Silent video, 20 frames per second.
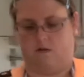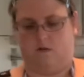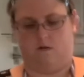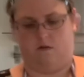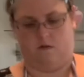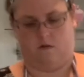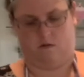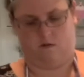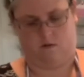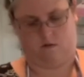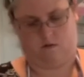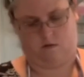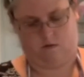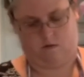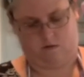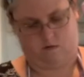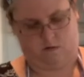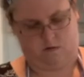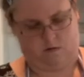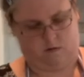
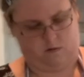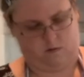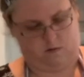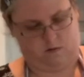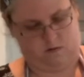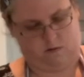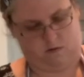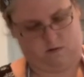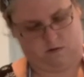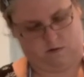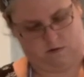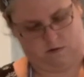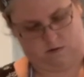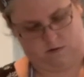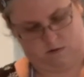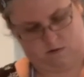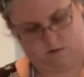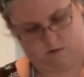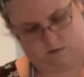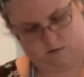
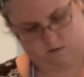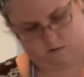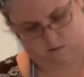Nothing is said.